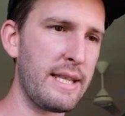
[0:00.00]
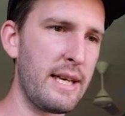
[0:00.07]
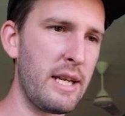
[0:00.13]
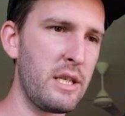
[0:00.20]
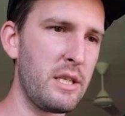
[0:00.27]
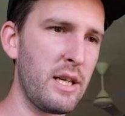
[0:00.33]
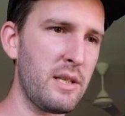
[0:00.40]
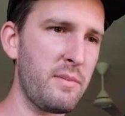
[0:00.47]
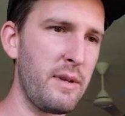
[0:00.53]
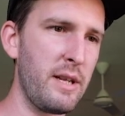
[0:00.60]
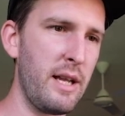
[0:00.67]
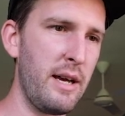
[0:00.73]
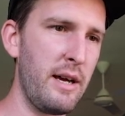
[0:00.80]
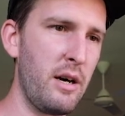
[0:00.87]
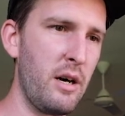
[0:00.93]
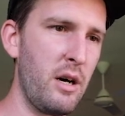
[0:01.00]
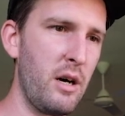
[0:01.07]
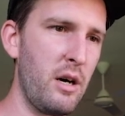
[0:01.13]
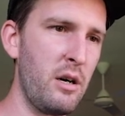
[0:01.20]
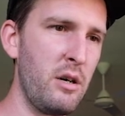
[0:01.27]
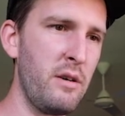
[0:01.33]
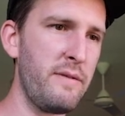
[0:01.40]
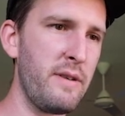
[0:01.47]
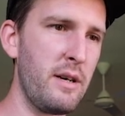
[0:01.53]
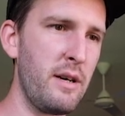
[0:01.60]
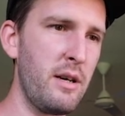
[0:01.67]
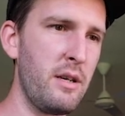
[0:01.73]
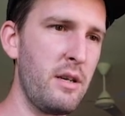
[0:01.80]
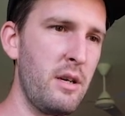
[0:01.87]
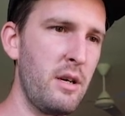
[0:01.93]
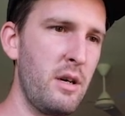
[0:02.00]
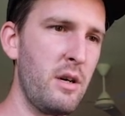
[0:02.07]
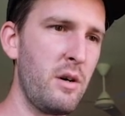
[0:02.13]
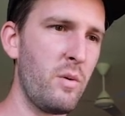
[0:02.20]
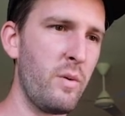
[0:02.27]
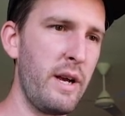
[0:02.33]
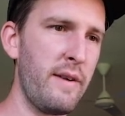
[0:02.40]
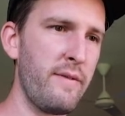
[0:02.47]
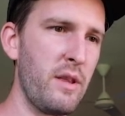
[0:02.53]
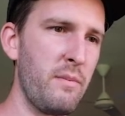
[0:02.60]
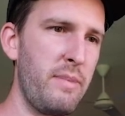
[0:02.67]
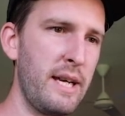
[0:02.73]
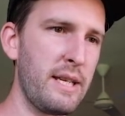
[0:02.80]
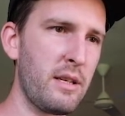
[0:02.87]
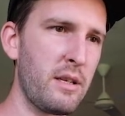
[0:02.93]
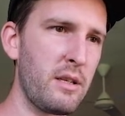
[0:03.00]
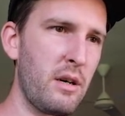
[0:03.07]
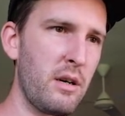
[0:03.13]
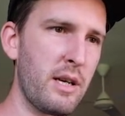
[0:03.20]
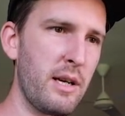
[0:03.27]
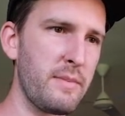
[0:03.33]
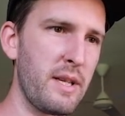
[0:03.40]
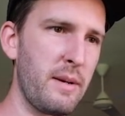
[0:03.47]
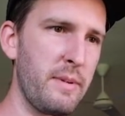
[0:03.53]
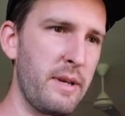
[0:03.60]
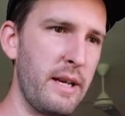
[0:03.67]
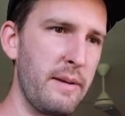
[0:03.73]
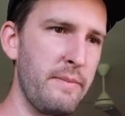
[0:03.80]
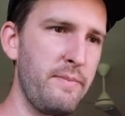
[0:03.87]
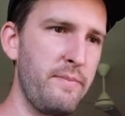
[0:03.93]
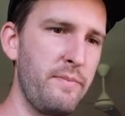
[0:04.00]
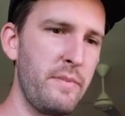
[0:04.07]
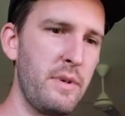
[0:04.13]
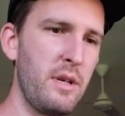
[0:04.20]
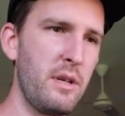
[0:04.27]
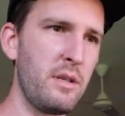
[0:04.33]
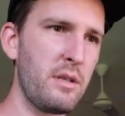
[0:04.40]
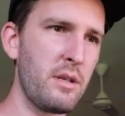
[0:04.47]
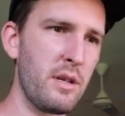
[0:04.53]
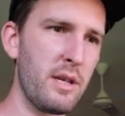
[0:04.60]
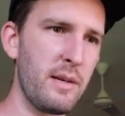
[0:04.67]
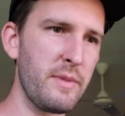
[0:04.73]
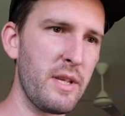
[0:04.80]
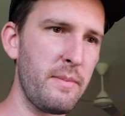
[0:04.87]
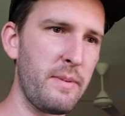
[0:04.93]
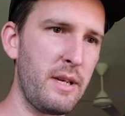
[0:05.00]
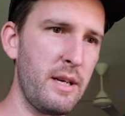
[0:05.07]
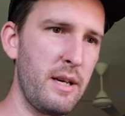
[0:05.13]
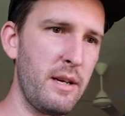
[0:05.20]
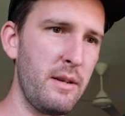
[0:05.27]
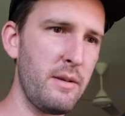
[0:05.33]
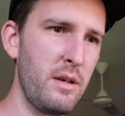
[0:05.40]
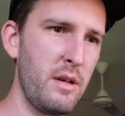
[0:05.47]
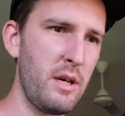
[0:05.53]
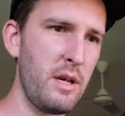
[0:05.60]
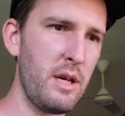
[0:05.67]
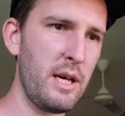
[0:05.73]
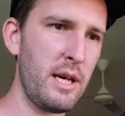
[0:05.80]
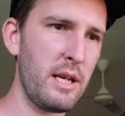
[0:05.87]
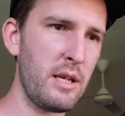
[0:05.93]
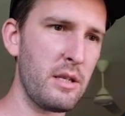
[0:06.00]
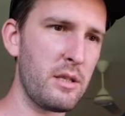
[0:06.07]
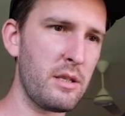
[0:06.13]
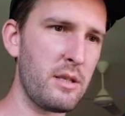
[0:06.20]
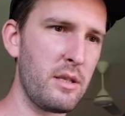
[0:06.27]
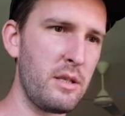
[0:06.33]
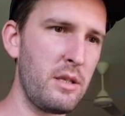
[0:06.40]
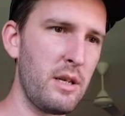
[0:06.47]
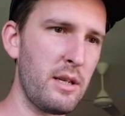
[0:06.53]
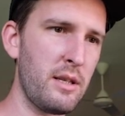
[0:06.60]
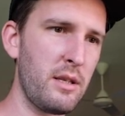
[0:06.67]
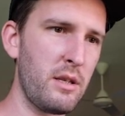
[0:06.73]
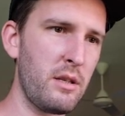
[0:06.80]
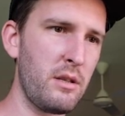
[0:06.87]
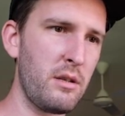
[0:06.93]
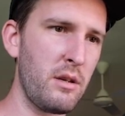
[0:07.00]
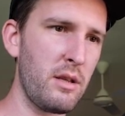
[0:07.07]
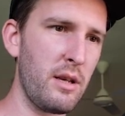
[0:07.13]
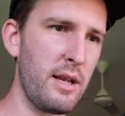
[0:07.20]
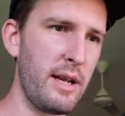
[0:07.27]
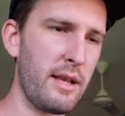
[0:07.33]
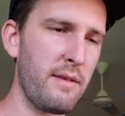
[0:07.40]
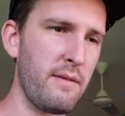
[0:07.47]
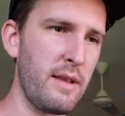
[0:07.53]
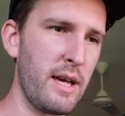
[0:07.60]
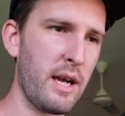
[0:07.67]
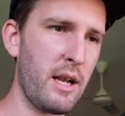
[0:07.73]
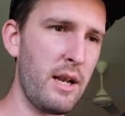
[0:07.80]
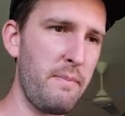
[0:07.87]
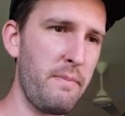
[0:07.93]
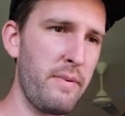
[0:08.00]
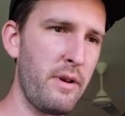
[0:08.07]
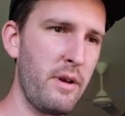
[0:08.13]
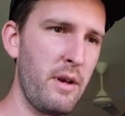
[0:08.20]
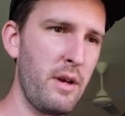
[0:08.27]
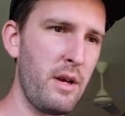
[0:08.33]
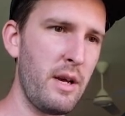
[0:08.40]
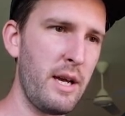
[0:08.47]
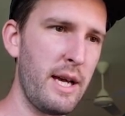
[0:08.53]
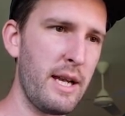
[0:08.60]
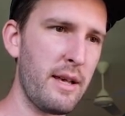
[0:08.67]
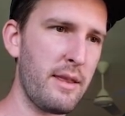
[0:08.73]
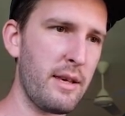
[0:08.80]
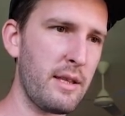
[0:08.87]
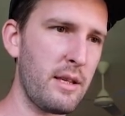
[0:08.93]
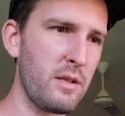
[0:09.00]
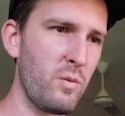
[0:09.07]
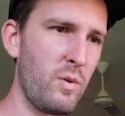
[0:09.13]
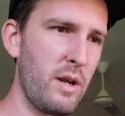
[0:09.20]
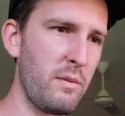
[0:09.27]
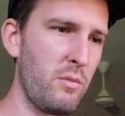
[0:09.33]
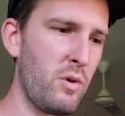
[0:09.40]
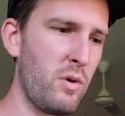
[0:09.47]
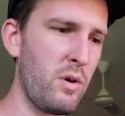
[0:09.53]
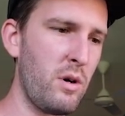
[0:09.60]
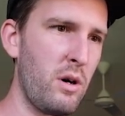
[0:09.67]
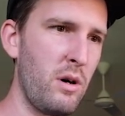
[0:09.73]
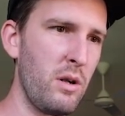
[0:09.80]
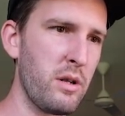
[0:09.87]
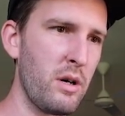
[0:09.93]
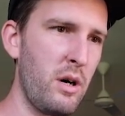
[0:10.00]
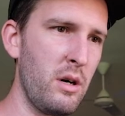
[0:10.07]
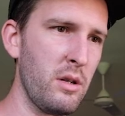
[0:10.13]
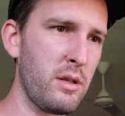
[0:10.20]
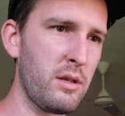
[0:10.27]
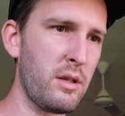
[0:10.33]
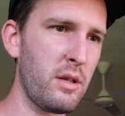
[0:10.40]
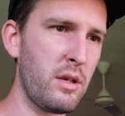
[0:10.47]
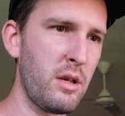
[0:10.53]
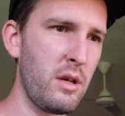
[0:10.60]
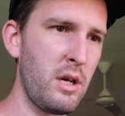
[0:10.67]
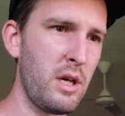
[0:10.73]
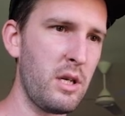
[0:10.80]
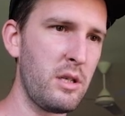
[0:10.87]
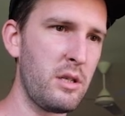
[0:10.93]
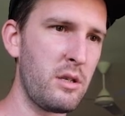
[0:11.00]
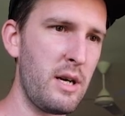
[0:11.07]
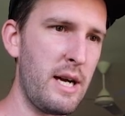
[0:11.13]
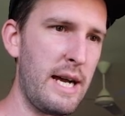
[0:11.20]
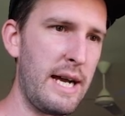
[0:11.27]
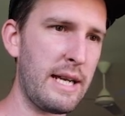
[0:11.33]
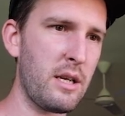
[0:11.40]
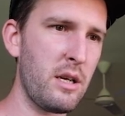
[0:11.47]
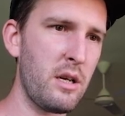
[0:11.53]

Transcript: that adjustment layer over wherever the bass guitar comes up again. So it comes up here and I'll just adjust it to the length of that clip. And I think there's one more. Hold Alt, drag,